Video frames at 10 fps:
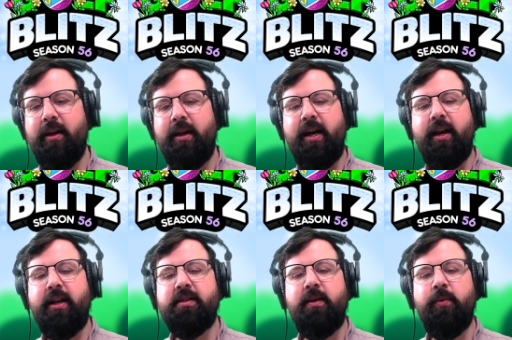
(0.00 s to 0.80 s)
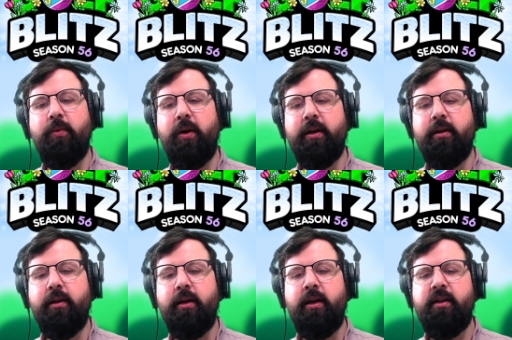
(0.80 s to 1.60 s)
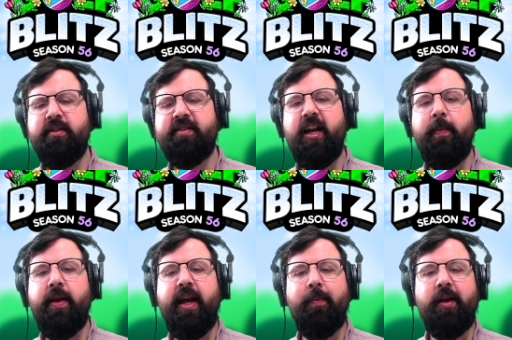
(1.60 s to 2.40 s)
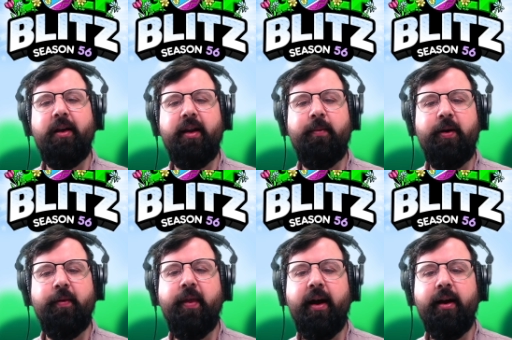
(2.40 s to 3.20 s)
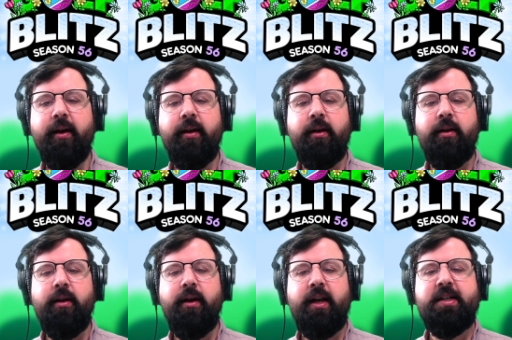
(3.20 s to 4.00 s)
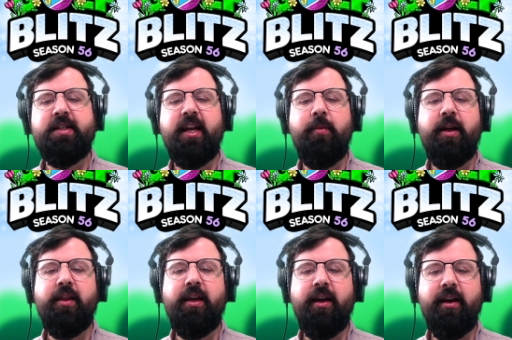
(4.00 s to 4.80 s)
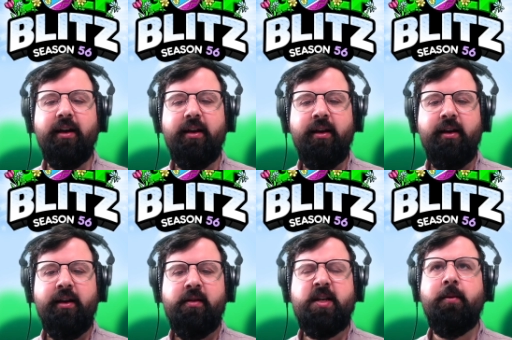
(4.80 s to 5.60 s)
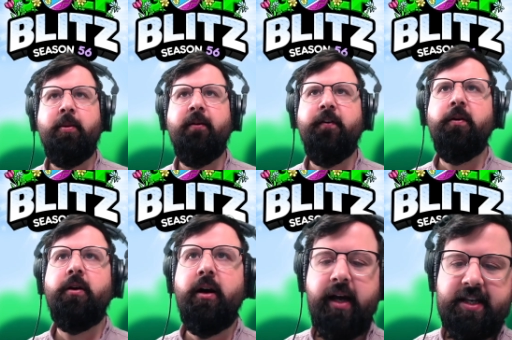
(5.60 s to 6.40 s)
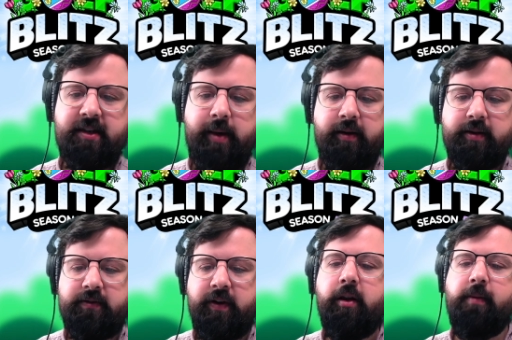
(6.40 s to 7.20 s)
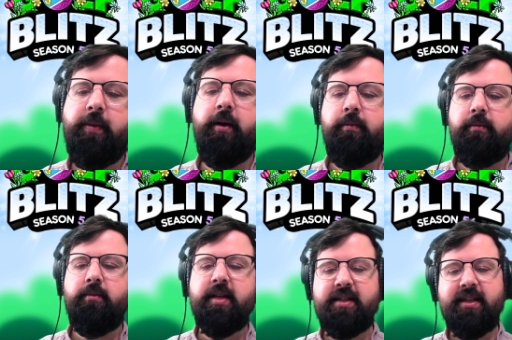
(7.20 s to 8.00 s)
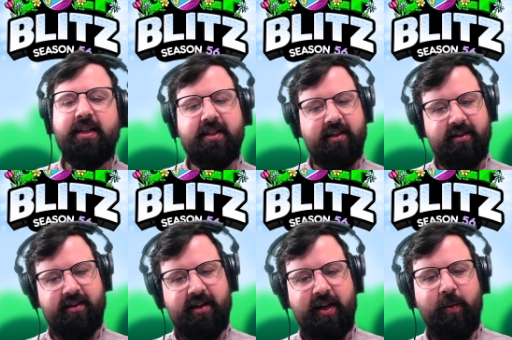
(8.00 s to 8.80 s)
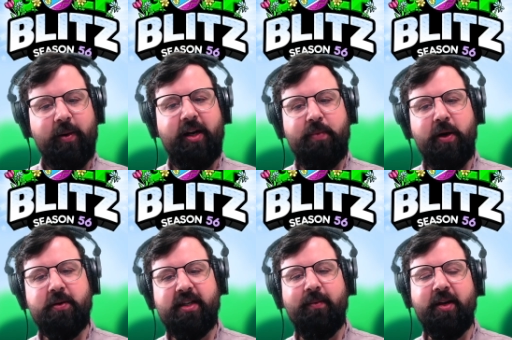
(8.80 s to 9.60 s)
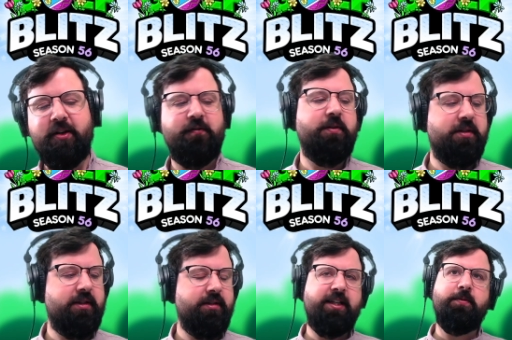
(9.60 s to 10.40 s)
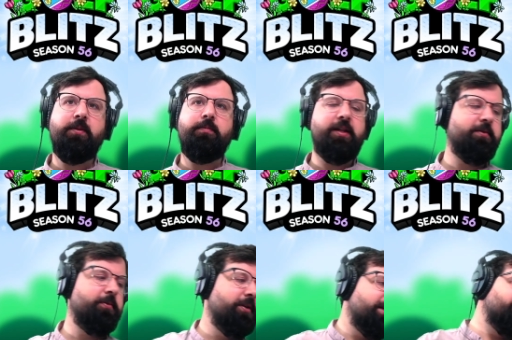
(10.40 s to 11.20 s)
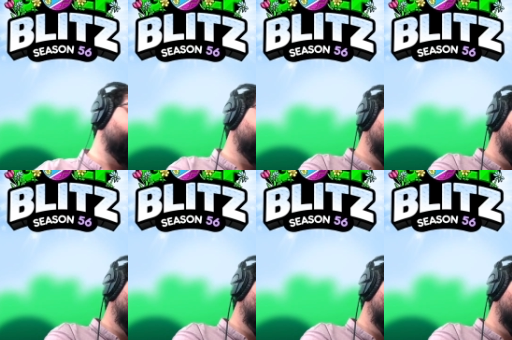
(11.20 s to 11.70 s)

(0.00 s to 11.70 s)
he got his number one. He's got to be happy today about that. We need to get him on the, uh, get him on a phone call, ask him how he's feeling about this season. We need post-game interviews. That's what Blitz really needs.